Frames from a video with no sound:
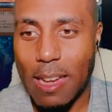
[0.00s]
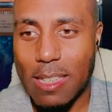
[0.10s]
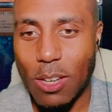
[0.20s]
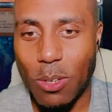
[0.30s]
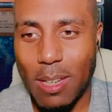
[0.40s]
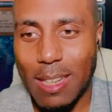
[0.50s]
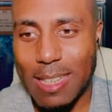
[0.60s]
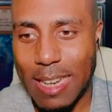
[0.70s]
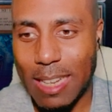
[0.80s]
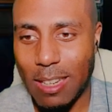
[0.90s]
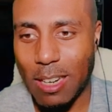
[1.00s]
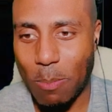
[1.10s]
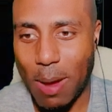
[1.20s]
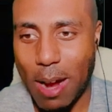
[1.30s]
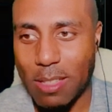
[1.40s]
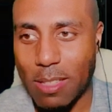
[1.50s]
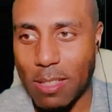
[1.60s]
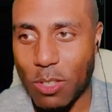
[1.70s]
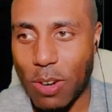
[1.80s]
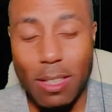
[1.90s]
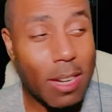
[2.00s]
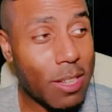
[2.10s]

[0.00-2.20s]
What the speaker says: So let's take a a comparison to this, right?